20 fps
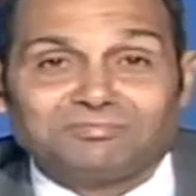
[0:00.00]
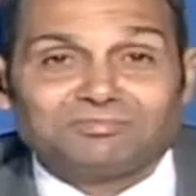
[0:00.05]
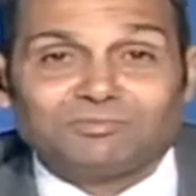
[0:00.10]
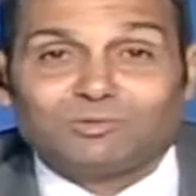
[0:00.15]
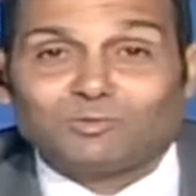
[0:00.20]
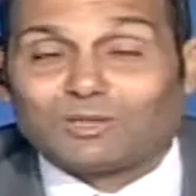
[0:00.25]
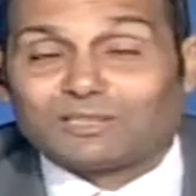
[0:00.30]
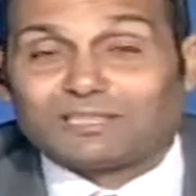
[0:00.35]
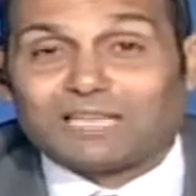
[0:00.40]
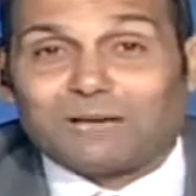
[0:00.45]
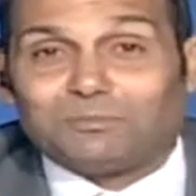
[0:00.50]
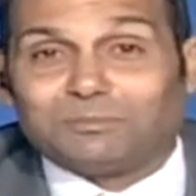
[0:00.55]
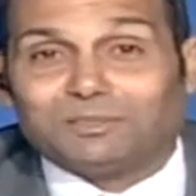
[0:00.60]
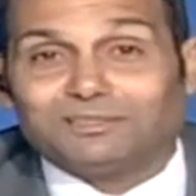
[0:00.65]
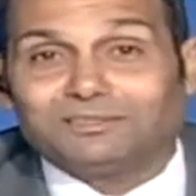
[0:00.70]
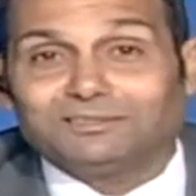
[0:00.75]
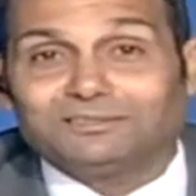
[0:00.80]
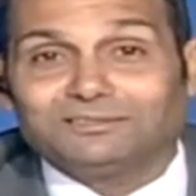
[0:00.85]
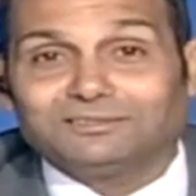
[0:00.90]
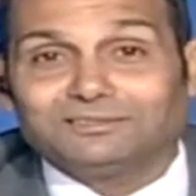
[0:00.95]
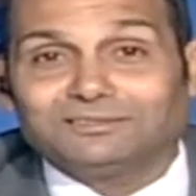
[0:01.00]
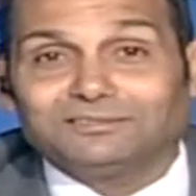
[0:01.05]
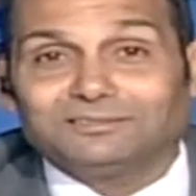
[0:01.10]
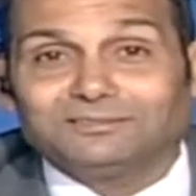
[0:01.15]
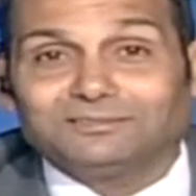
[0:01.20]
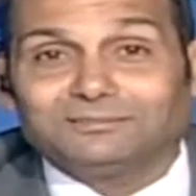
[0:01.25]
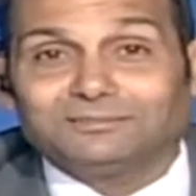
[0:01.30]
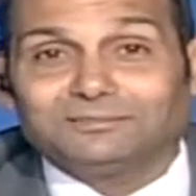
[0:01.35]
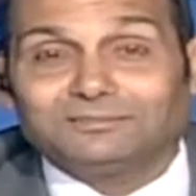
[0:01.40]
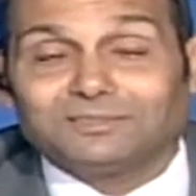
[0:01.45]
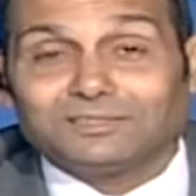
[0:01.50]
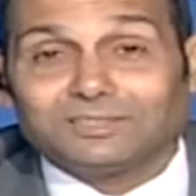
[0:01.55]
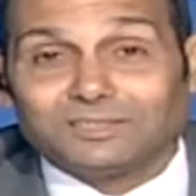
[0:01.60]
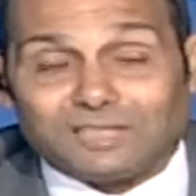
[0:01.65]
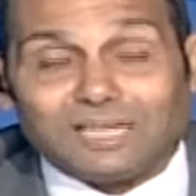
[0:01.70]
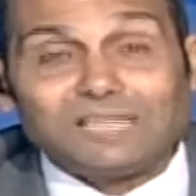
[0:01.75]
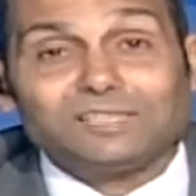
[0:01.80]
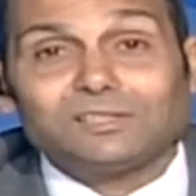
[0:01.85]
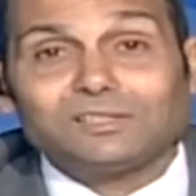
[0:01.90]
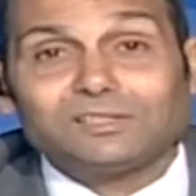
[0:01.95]
What happened?
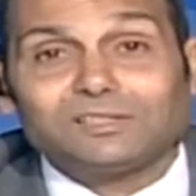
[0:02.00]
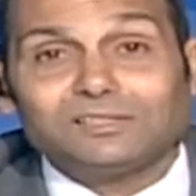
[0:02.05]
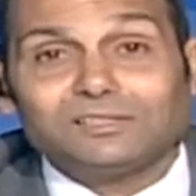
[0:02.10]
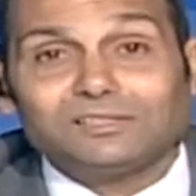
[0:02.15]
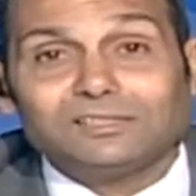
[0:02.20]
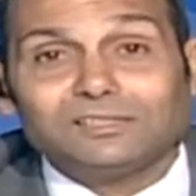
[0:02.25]
Yes,